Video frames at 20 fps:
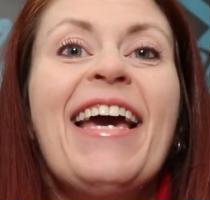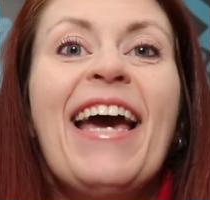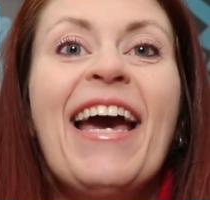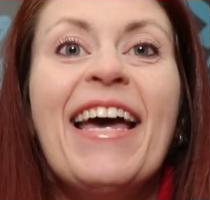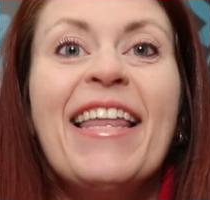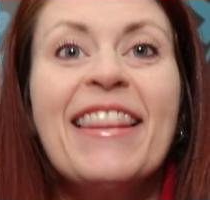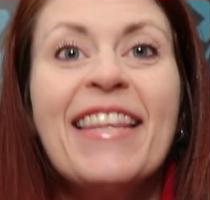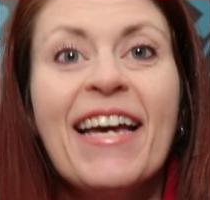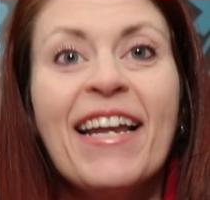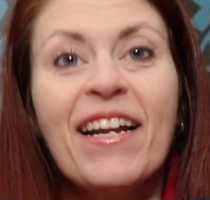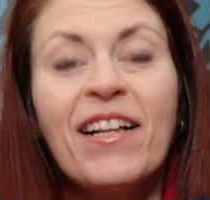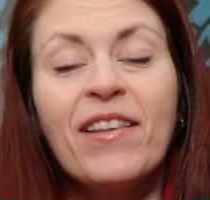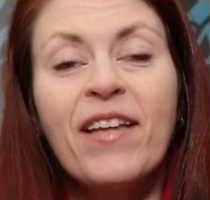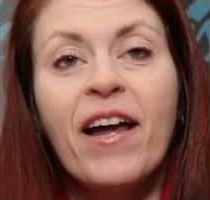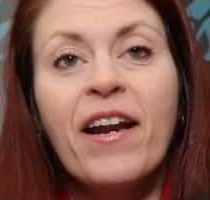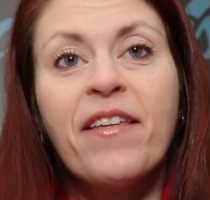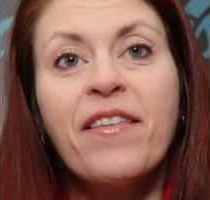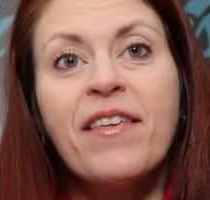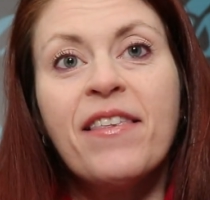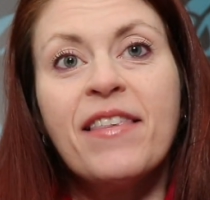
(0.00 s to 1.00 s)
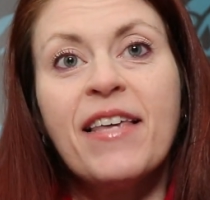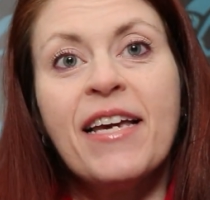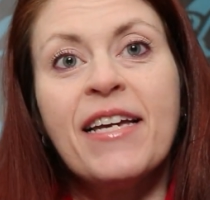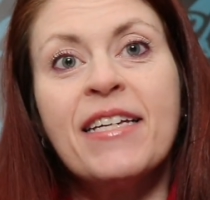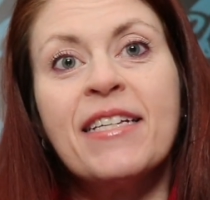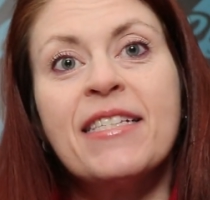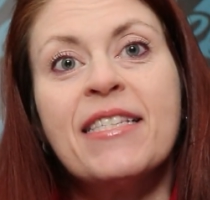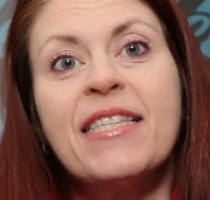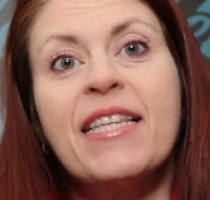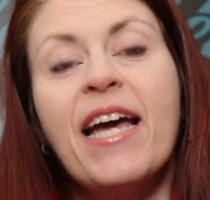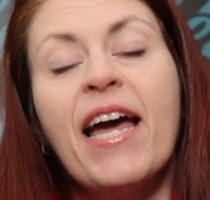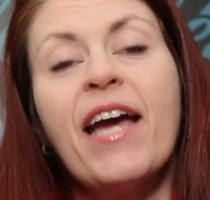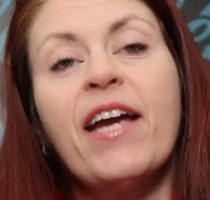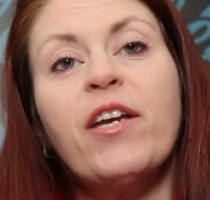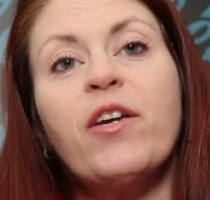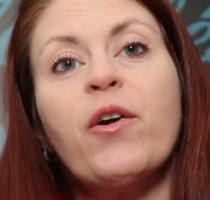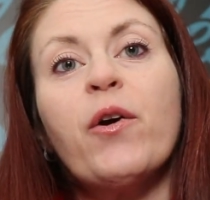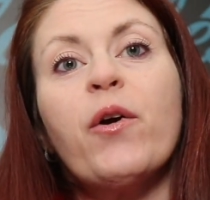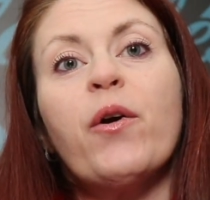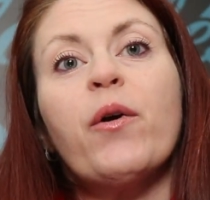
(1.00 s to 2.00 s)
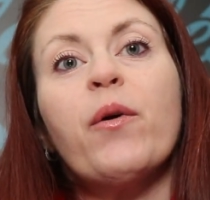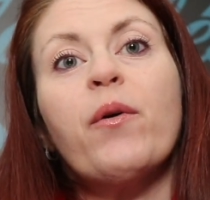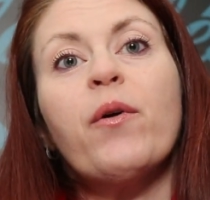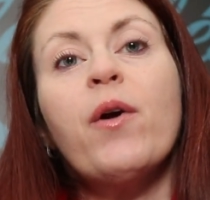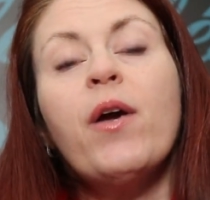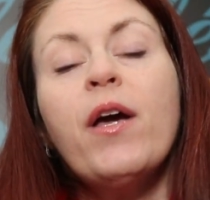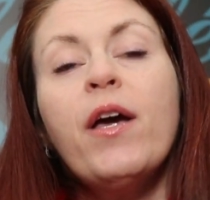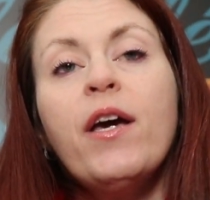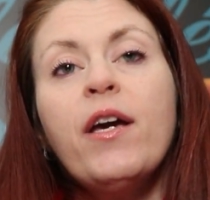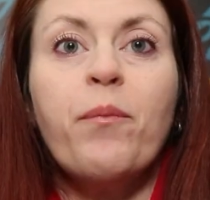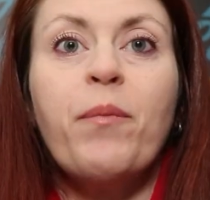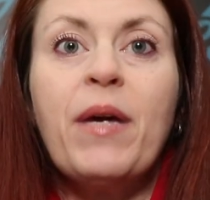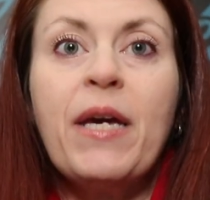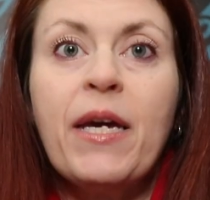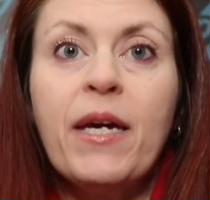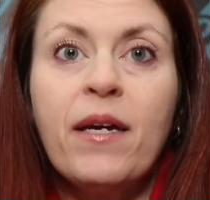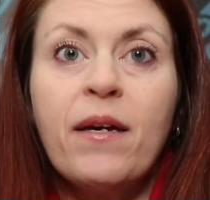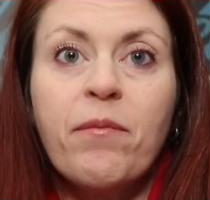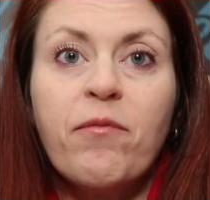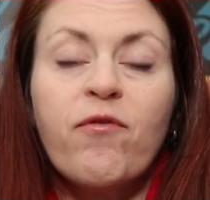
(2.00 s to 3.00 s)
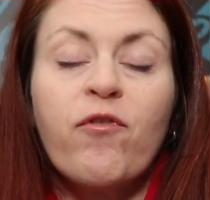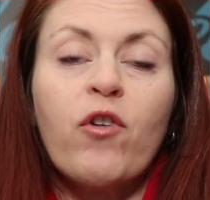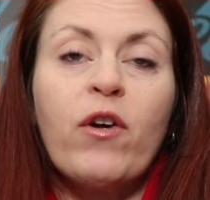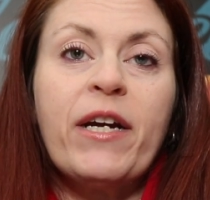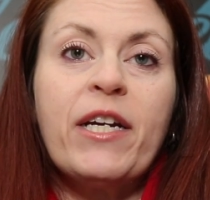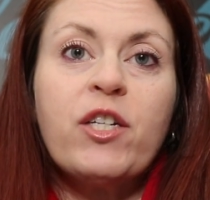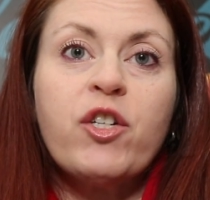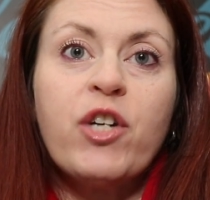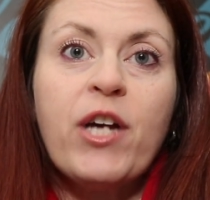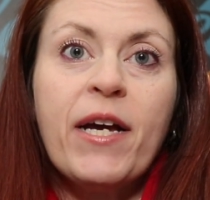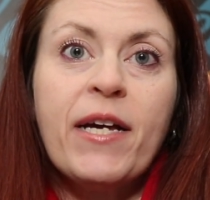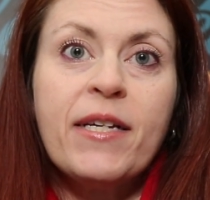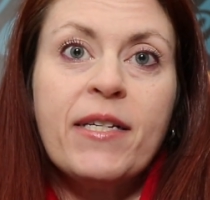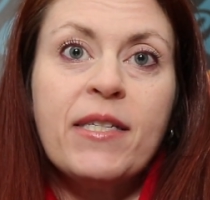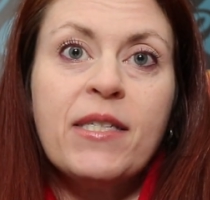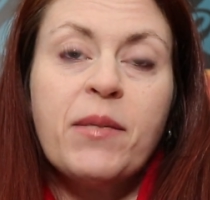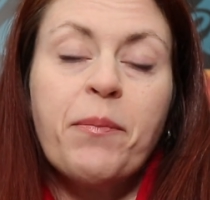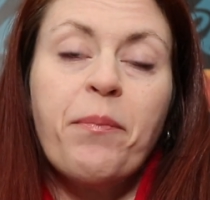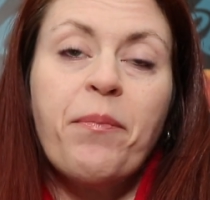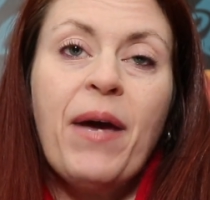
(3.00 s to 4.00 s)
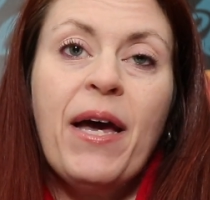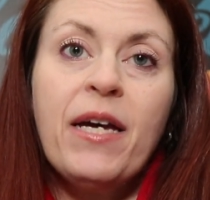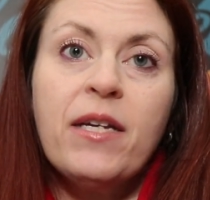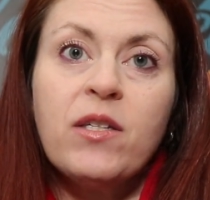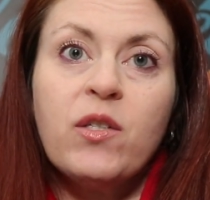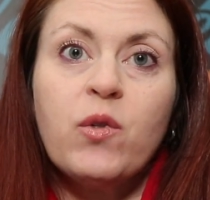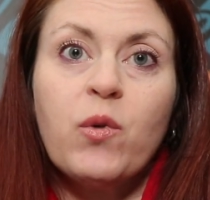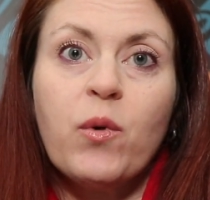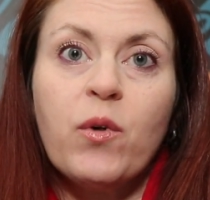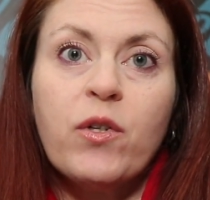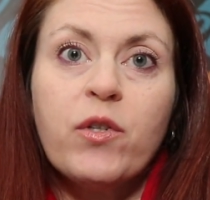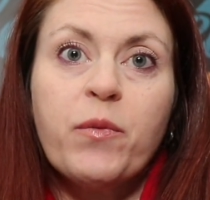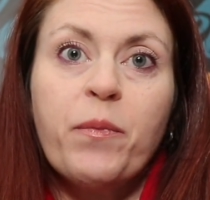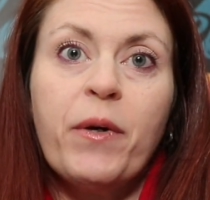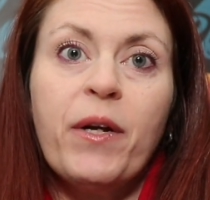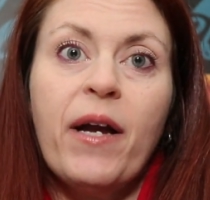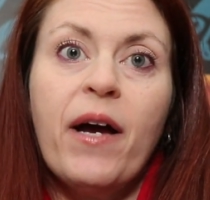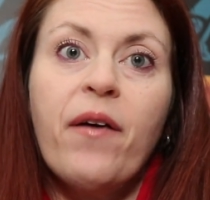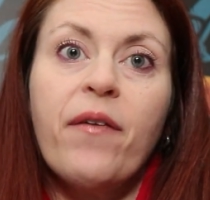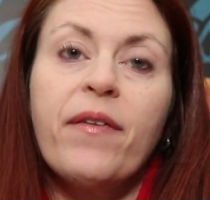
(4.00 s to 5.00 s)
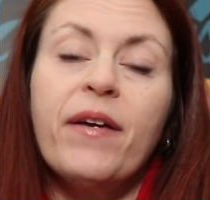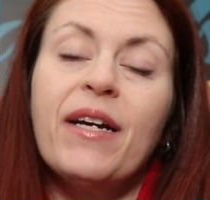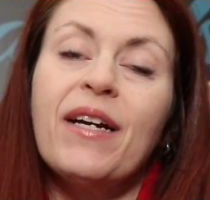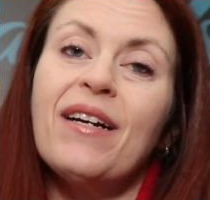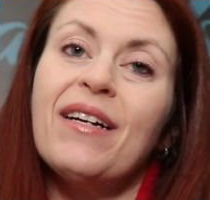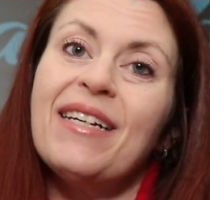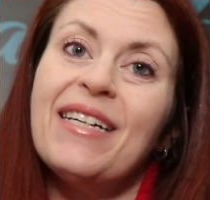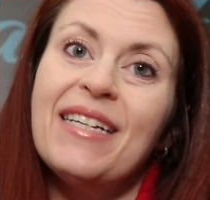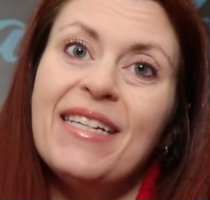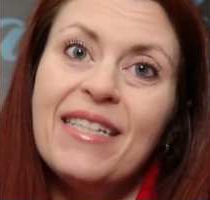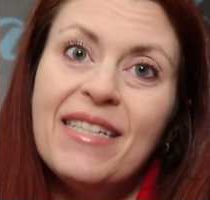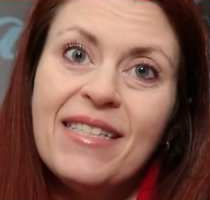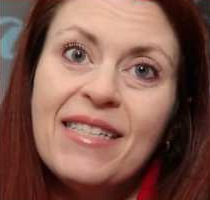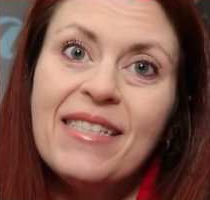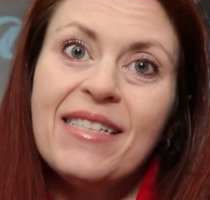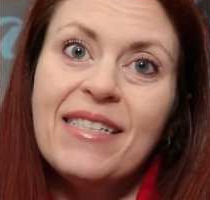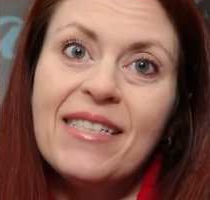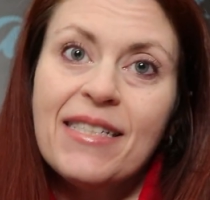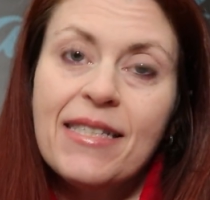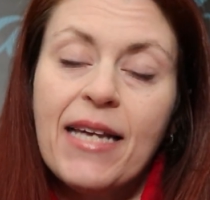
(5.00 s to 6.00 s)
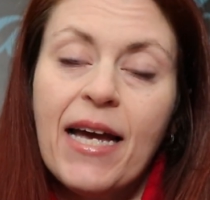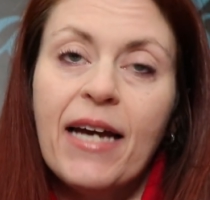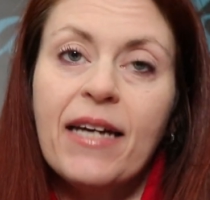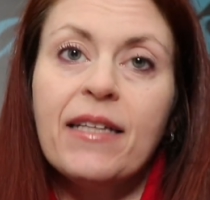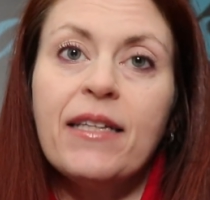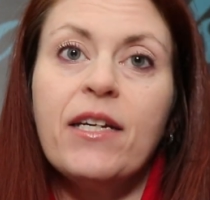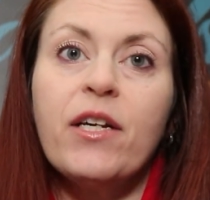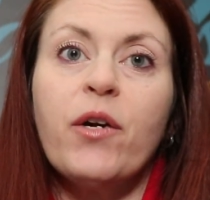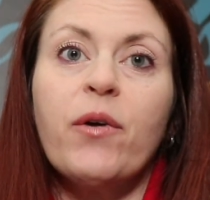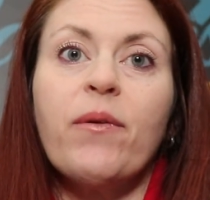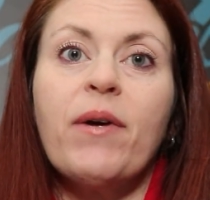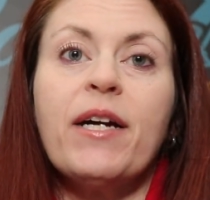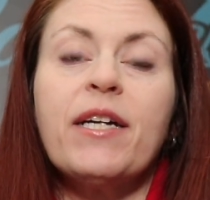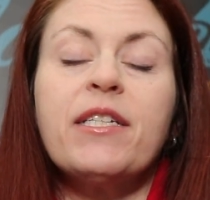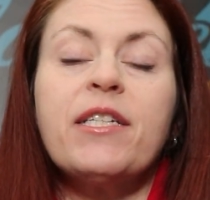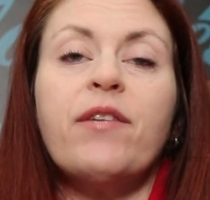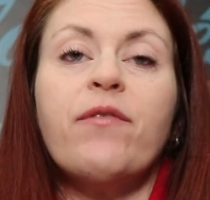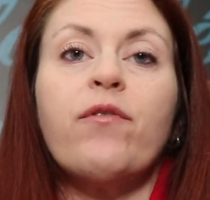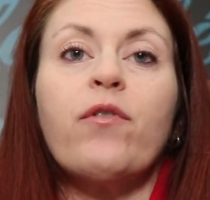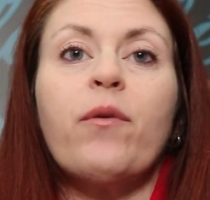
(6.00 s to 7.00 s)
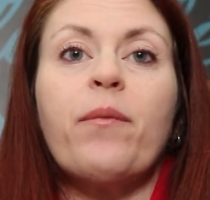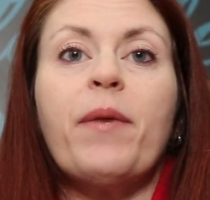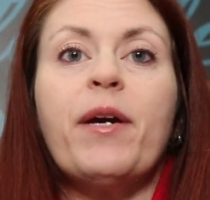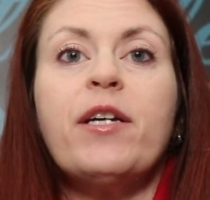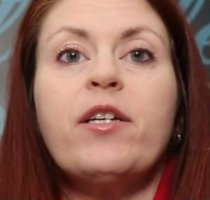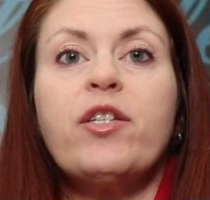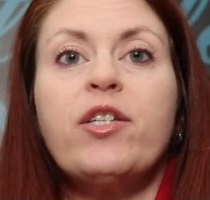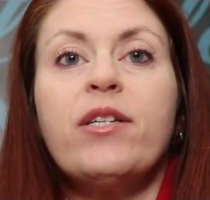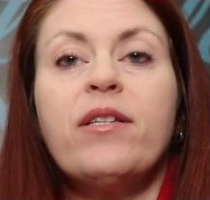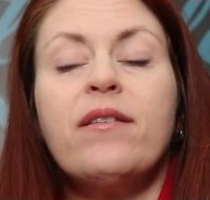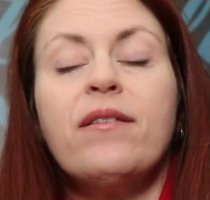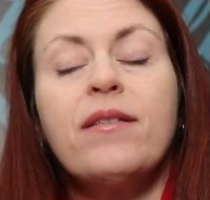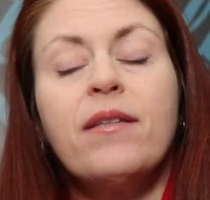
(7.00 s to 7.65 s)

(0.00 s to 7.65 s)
And that a lot of the things that your big franchise pet stores put out there isn't exactly correct information.